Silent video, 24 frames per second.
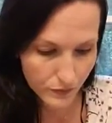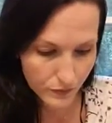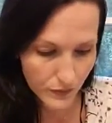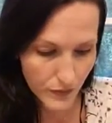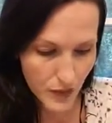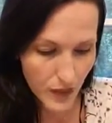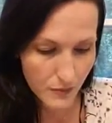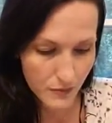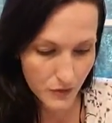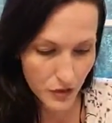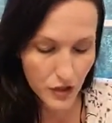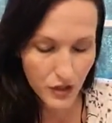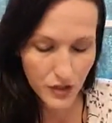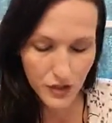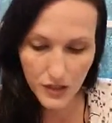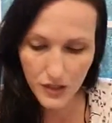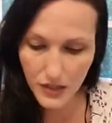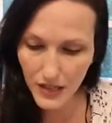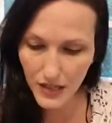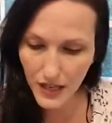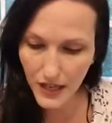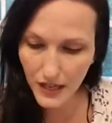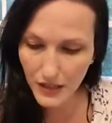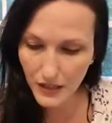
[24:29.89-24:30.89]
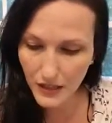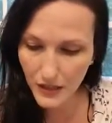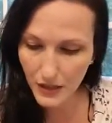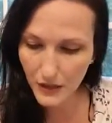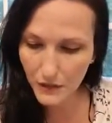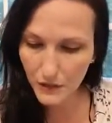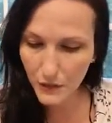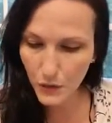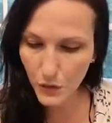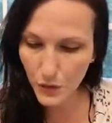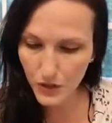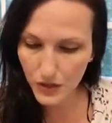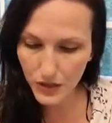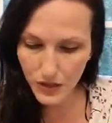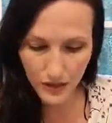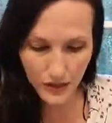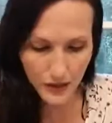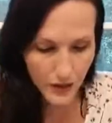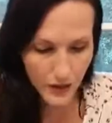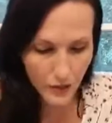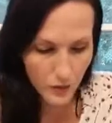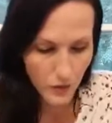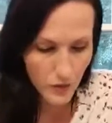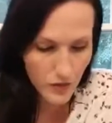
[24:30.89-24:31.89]
Um, Genesis 18 14,
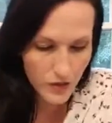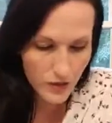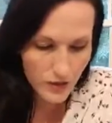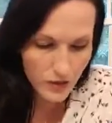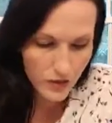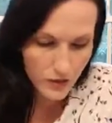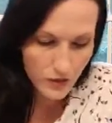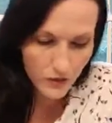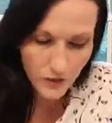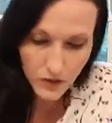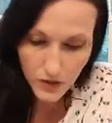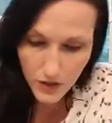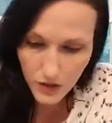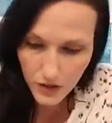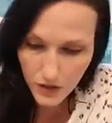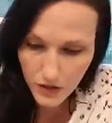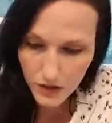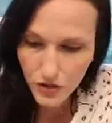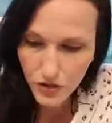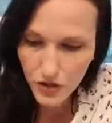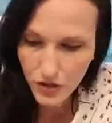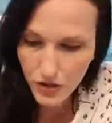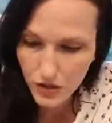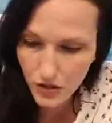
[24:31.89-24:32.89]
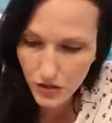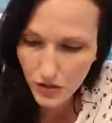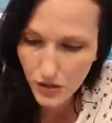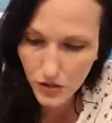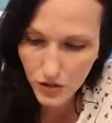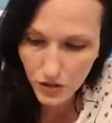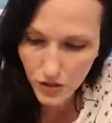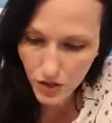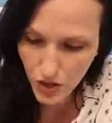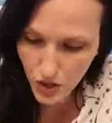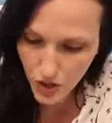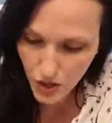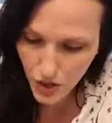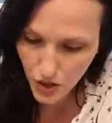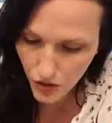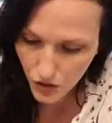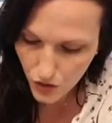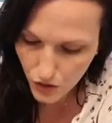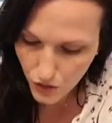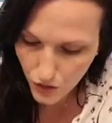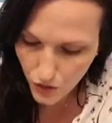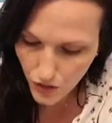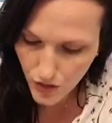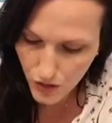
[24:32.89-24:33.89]
that was. If you go to Genesis
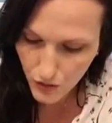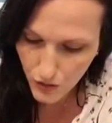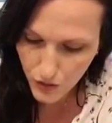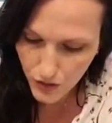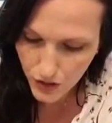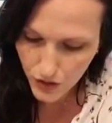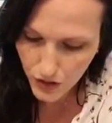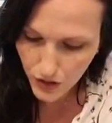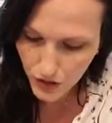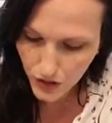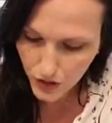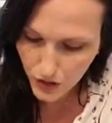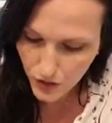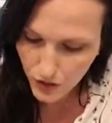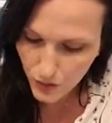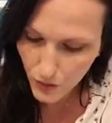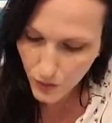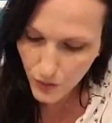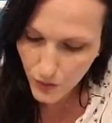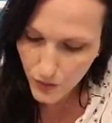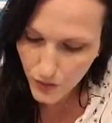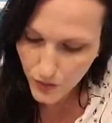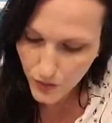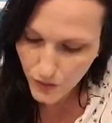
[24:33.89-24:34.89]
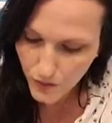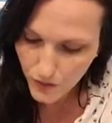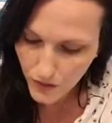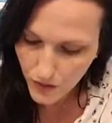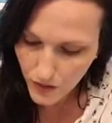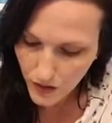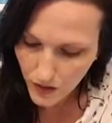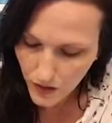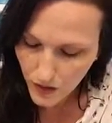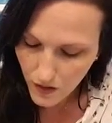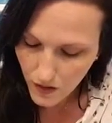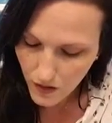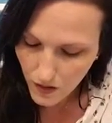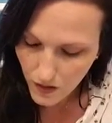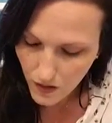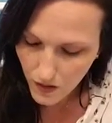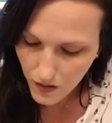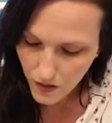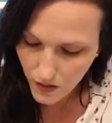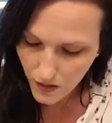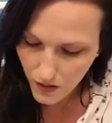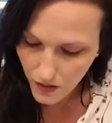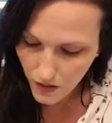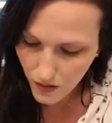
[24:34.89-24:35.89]
21 2,
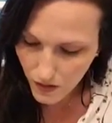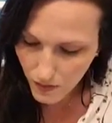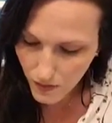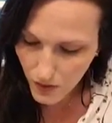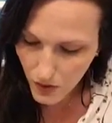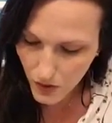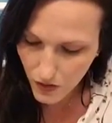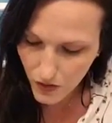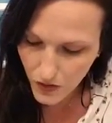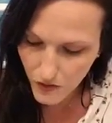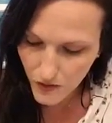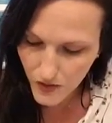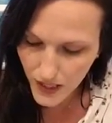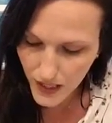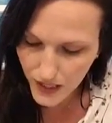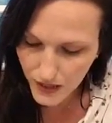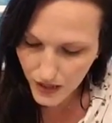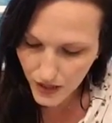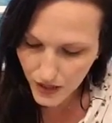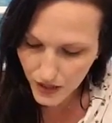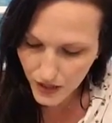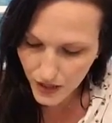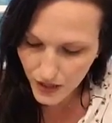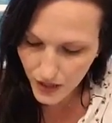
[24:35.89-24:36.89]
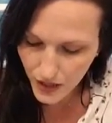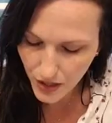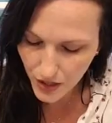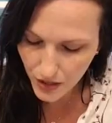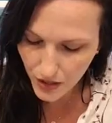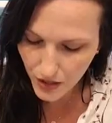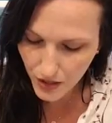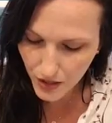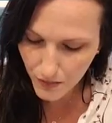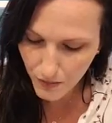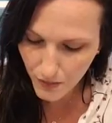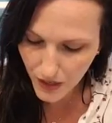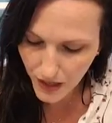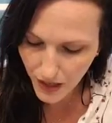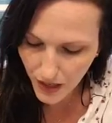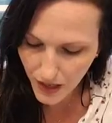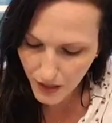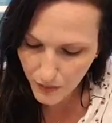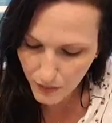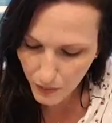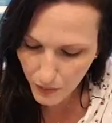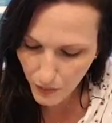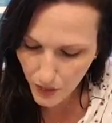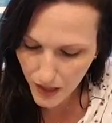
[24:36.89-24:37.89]
the birth of Isaac, Sarah
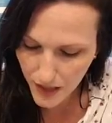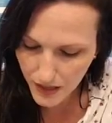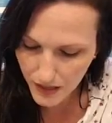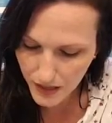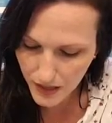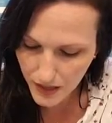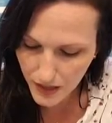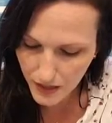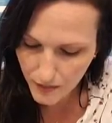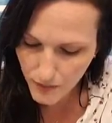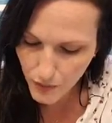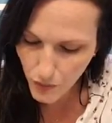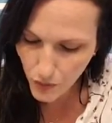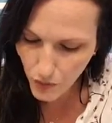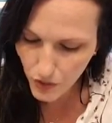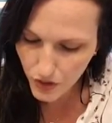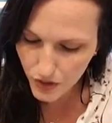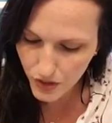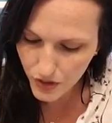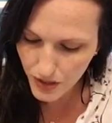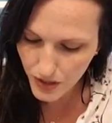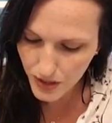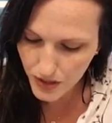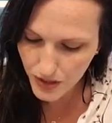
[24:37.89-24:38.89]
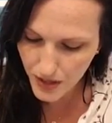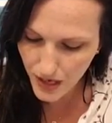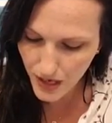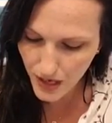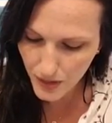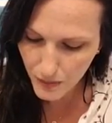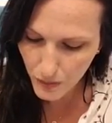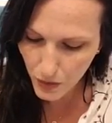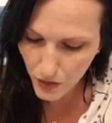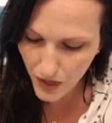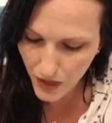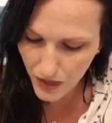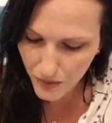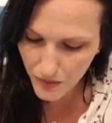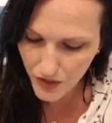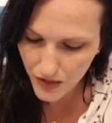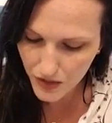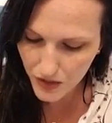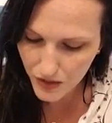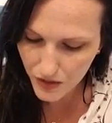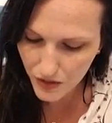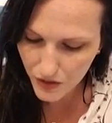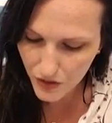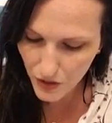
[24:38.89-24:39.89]
became pregnant and bore a son to Abraham
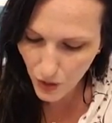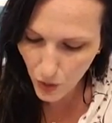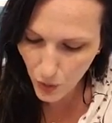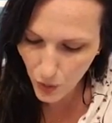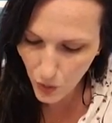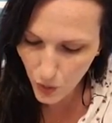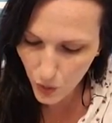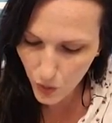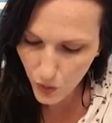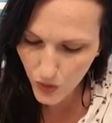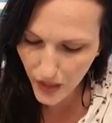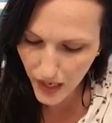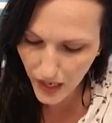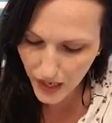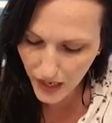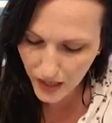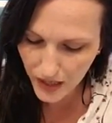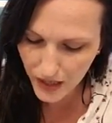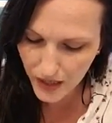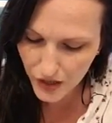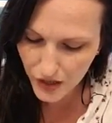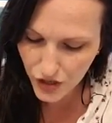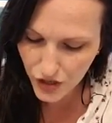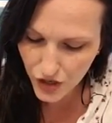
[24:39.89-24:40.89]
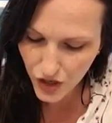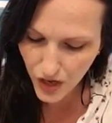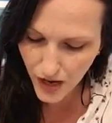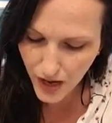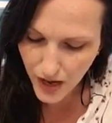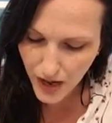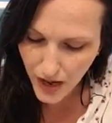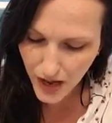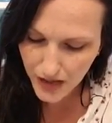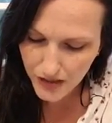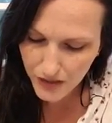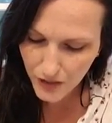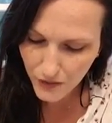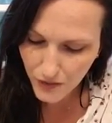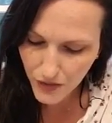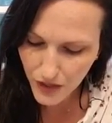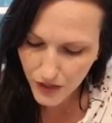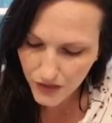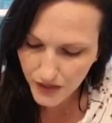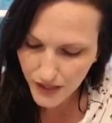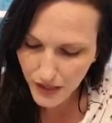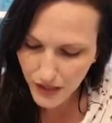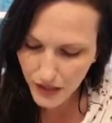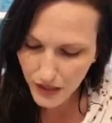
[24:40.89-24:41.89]
in his old age, at the
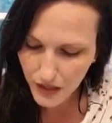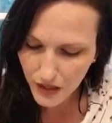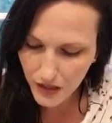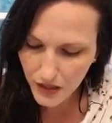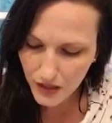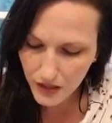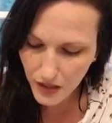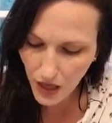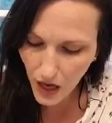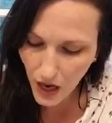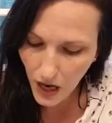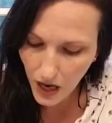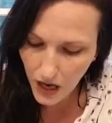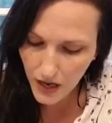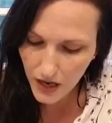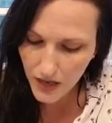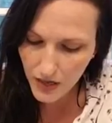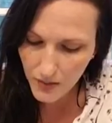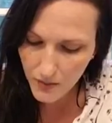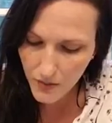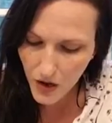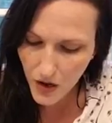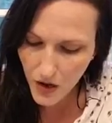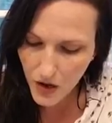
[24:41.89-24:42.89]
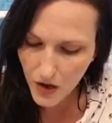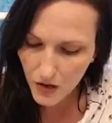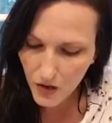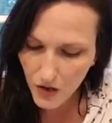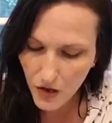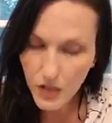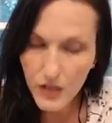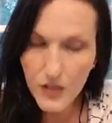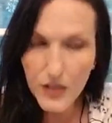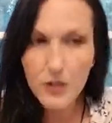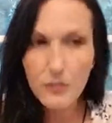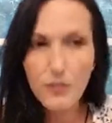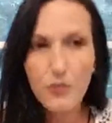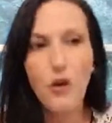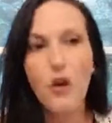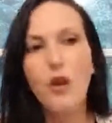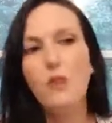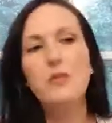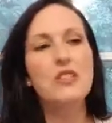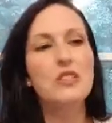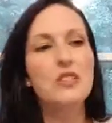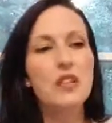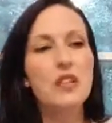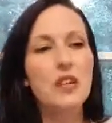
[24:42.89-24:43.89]
very time God had
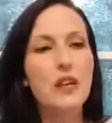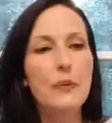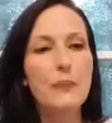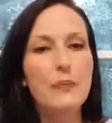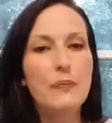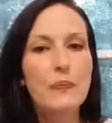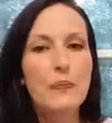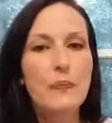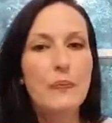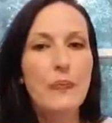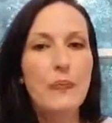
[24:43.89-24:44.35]
promised him.